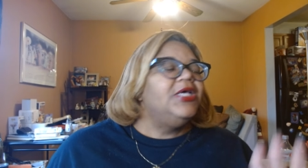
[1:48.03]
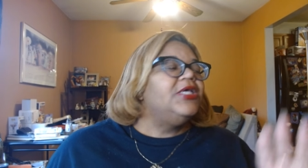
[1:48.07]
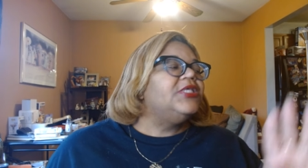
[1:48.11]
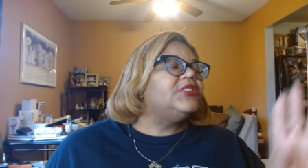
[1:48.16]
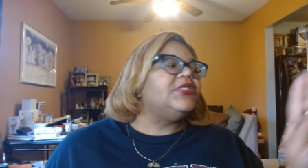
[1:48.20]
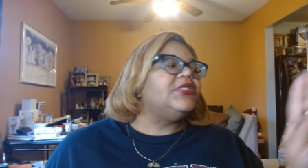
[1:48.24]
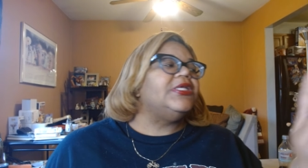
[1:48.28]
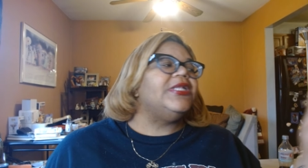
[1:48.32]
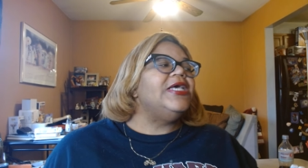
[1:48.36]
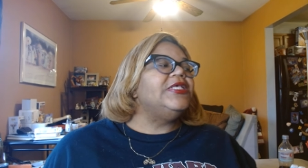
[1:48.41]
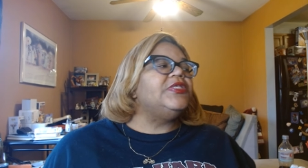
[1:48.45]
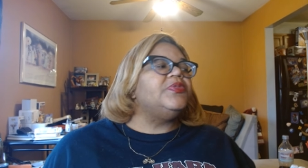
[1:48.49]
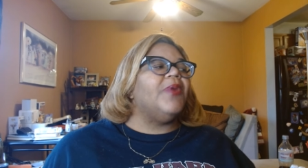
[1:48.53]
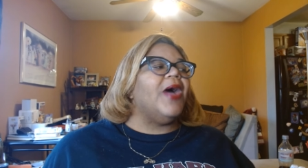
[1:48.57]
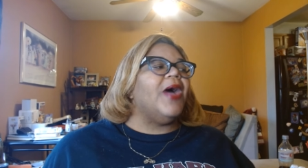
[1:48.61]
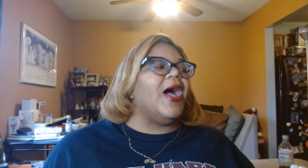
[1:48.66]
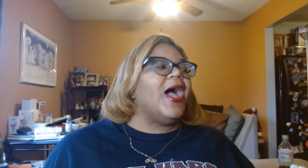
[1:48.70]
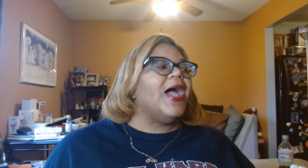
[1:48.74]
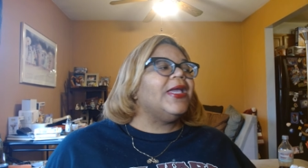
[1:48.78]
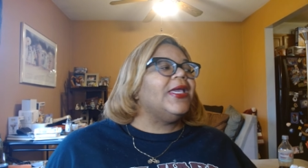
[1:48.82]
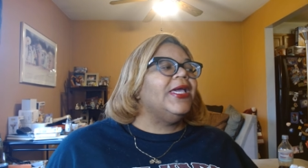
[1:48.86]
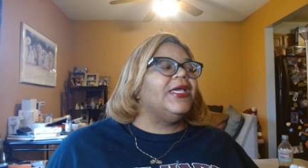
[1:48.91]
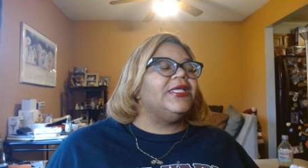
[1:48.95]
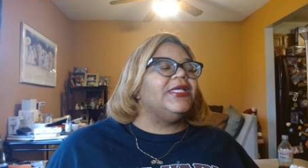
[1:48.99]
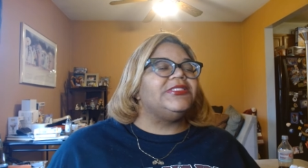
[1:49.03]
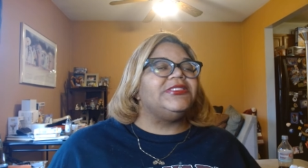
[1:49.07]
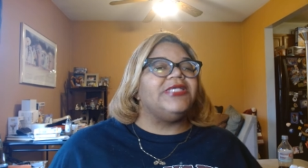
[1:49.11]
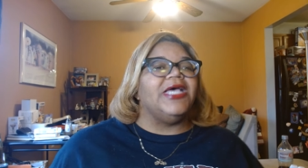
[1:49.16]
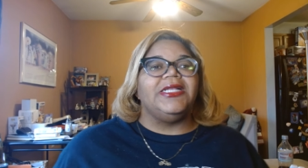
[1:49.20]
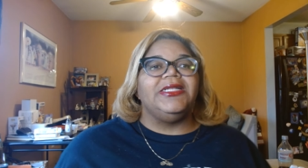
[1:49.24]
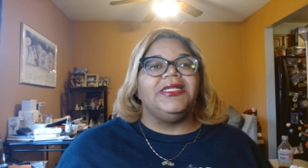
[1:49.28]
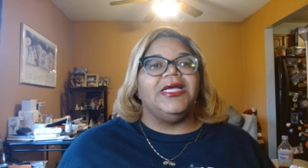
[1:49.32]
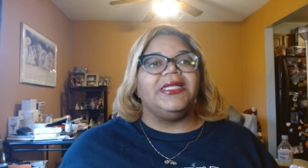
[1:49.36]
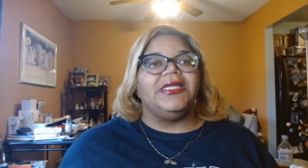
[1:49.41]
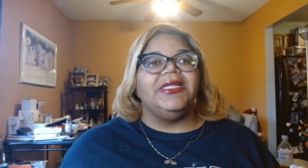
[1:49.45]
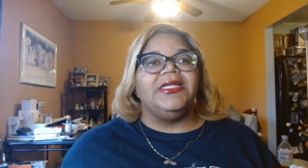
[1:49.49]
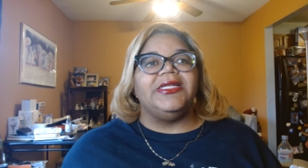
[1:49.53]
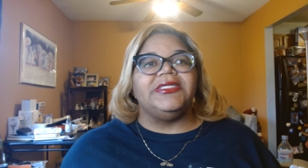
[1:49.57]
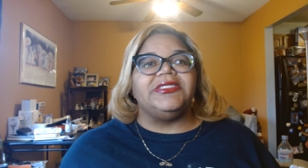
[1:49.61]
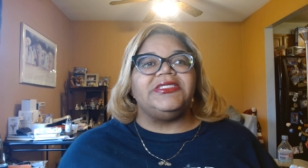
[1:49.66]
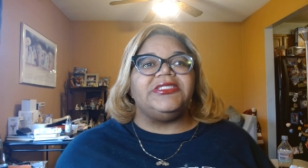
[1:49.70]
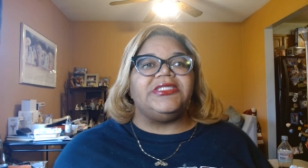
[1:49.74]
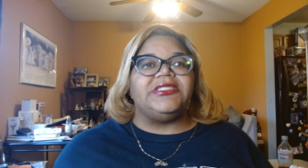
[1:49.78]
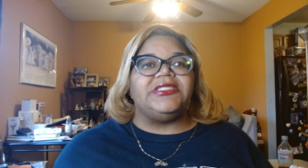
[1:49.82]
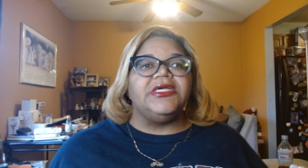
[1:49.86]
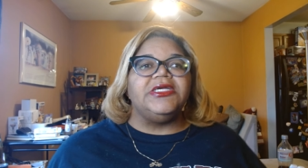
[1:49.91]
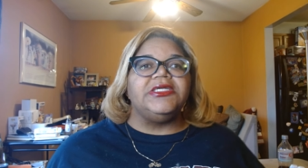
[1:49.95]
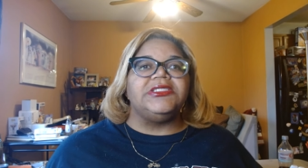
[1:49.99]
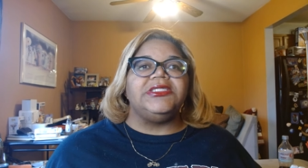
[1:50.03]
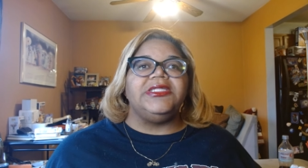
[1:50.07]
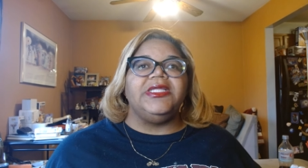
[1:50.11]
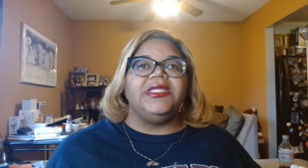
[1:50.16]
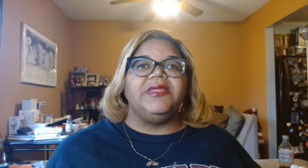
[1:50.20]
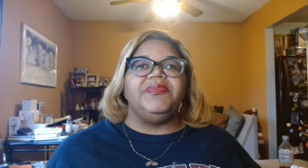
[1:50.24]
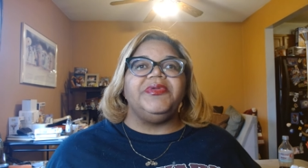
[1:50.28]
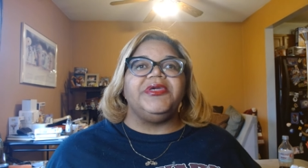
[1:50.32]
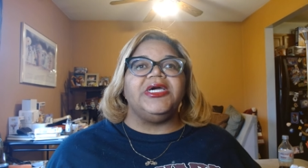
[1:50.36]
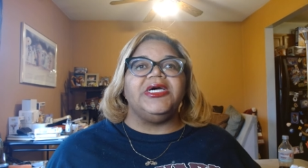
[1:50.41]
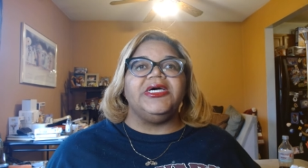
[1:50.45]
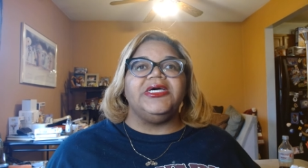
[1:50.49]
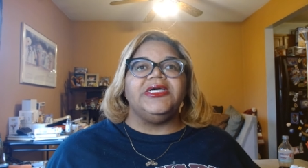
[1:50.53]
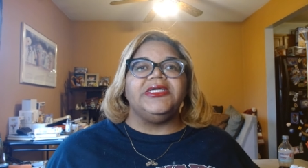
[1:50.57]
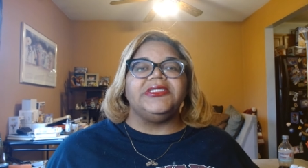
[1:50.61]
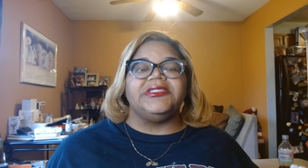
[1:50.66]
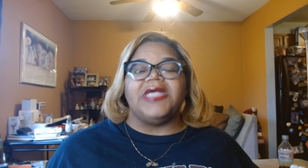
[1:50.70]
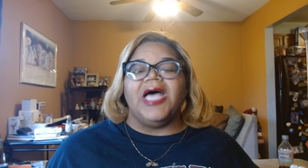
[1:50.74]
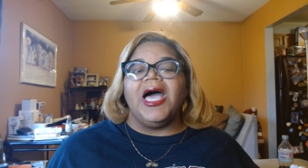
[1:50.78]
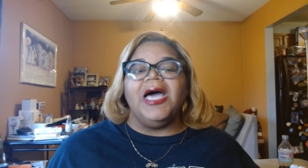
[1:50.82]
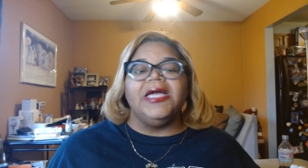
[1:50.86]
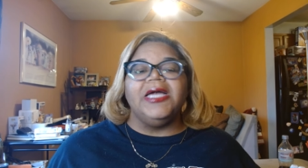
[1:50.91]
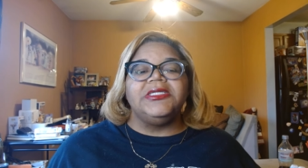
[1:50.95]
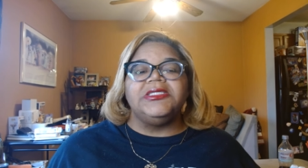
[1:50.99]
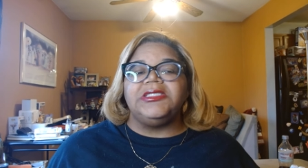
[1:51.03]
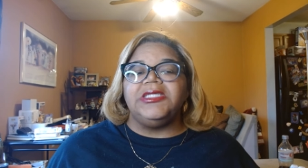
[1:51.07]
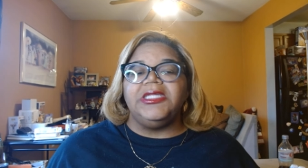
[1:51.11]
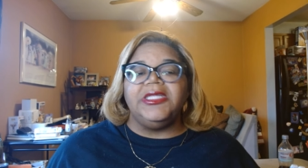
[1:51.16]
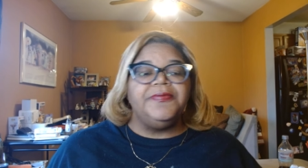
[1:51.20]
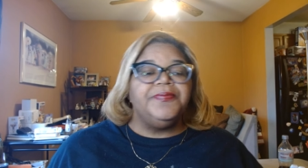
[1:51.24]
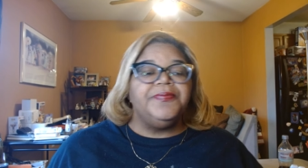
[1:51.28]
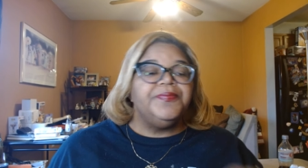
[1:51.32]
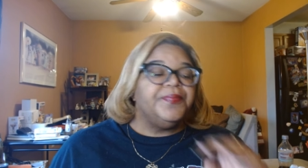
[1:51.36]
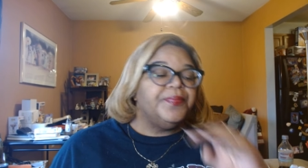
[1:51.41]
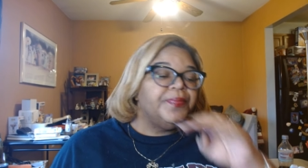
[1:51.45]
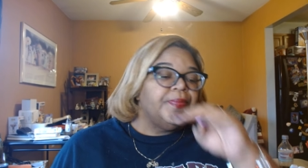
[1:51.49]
So that's why I can't take none of this seriously because honestly,